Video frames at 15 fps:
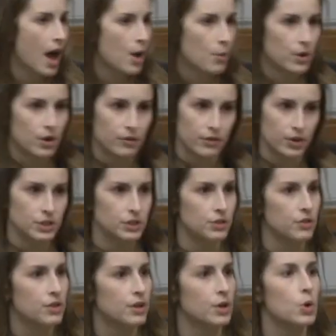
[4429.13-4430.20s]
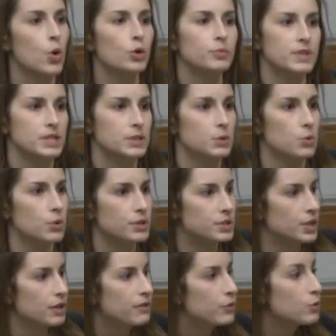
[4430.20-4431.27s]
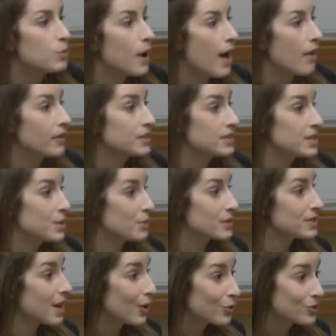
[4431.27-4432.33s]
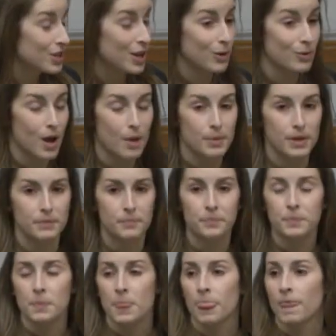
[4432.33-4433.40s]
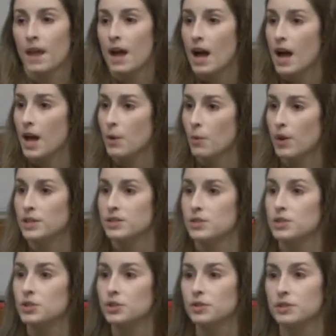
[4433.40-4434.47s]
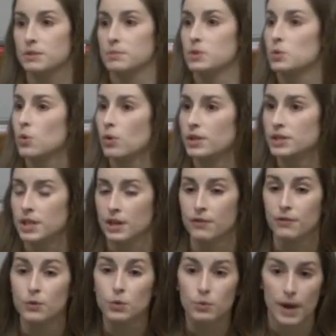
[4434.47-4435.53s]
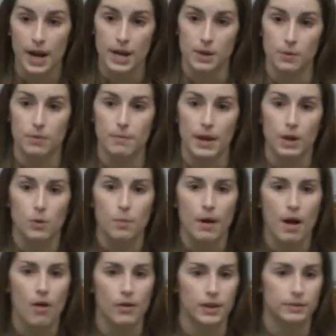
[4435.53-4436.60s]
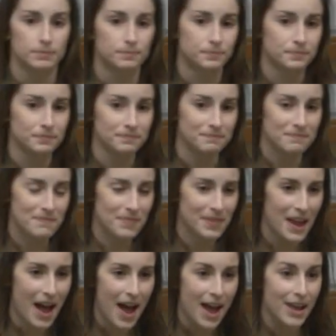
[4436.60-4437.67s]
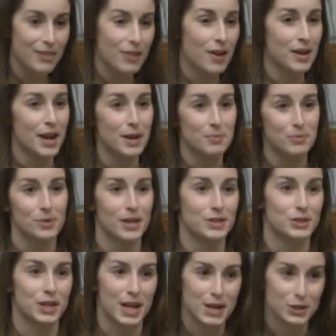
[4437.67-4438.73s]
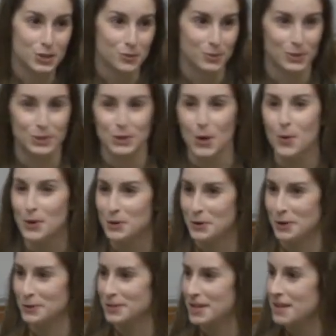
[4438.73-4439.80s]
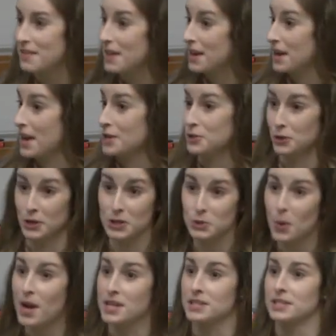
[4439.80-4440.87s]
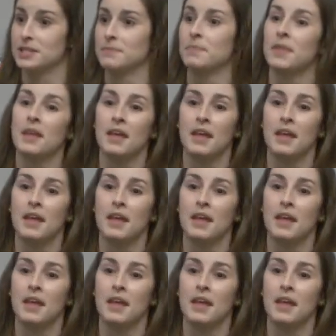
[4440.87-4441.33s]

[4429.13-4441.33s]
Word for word: I went over to the Goldman School and took food policy with Saru Jayaraman. I went to the journalism school and took food writing with Michael Pollan. I thought edible education was so engrossing that I took it twice.